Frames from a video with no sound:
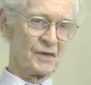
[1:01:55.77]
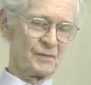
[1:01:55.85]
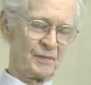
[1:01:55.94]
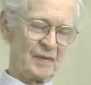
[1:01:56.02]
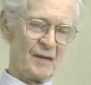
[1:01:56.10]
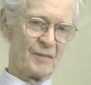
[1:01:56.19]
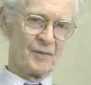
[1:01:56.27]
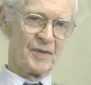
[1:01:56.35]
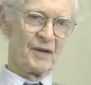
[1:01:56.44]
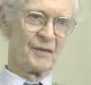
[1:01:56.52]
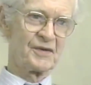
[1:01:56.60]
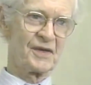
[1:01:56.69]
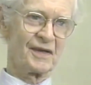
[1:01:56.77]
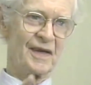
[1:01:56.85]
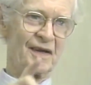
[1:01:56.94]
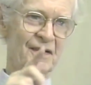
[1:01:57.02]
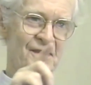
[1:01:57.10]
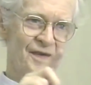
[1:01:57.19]
And the problem there is that
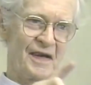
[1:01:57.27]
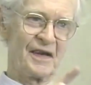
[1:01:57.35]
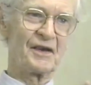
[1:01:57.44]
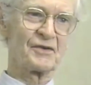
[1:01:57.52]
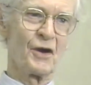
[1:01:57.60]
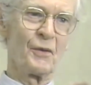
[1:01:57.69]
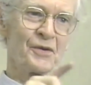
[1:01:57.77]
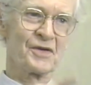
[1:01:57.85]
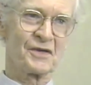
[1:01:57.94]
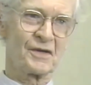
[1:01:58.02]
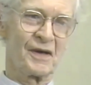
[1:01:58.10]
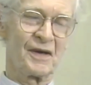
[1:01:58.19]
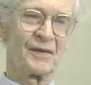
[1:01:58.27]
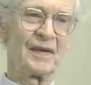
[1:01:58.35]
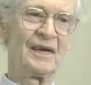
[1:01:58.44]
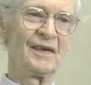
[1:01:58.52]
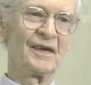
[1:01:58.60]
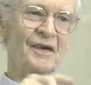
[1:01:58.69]
that is, it is always a, a
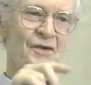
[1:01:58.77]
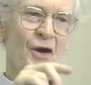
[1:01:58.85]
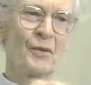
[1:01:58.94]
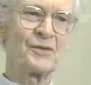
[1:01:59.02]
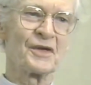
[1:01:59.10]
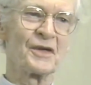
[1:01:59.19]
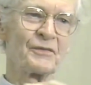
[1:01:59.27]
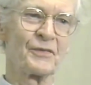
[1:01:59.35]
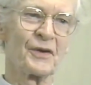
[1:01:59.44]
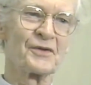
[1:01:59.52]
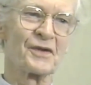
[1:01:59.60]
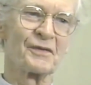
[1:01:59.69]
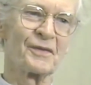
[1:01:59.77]
is always a deferred,